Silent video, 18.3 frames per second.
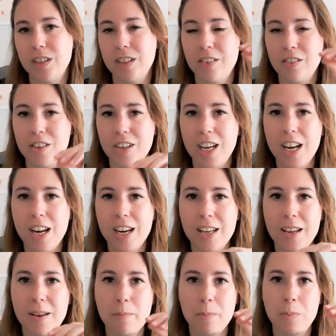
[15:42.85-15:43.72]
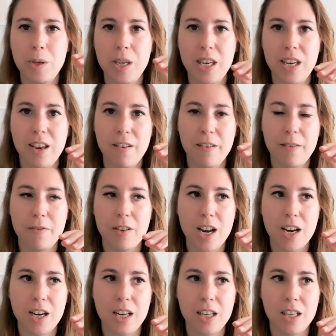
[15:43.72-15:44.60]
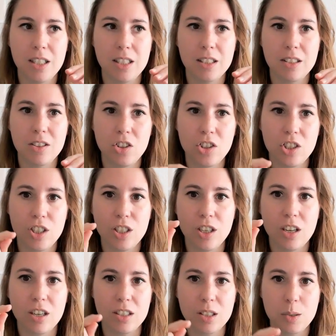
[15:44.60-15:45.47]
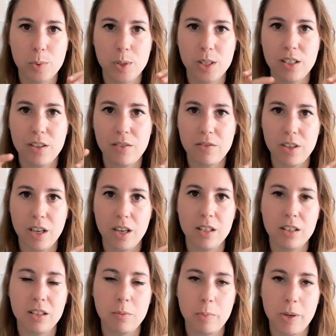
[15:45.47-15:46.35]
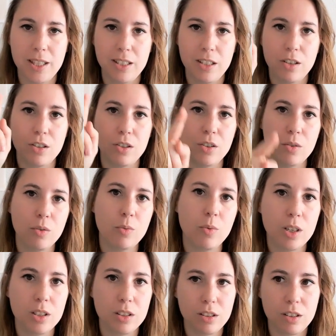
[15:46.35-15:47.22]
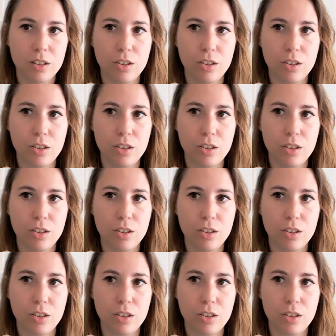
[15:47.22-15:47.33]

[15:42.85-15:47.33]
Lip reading: really be very strategic and specific depending on what